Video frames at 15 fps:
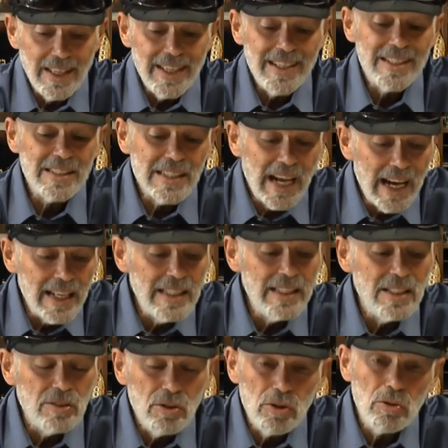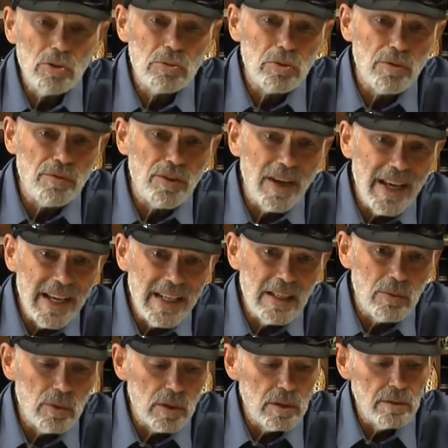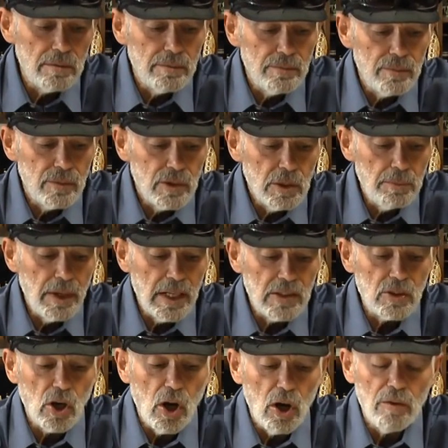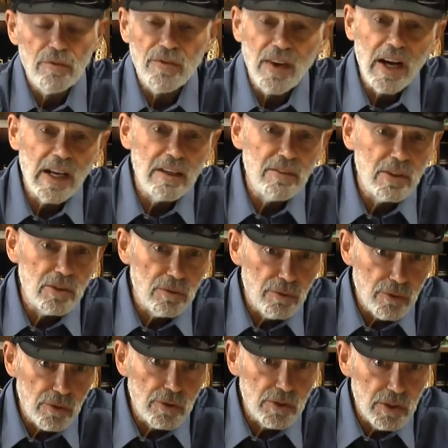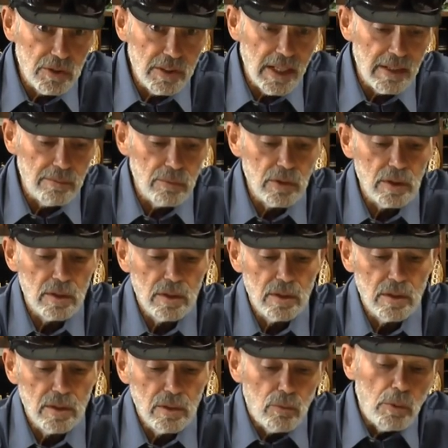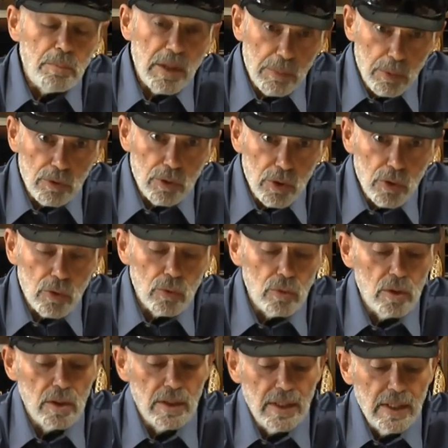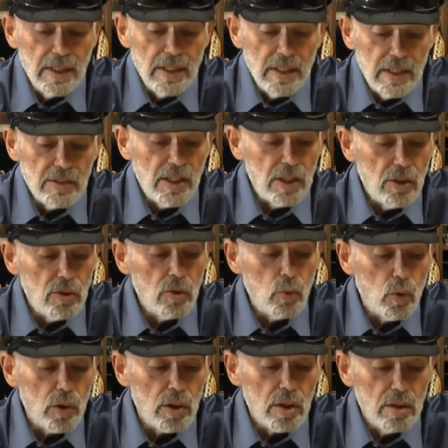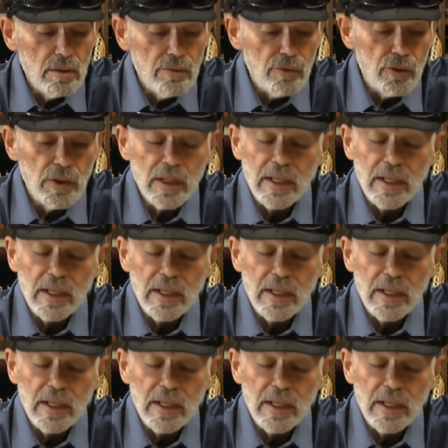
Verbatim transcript: It is highly unusual for anyone to pass all five on their first attempt. What people do is they go to work for an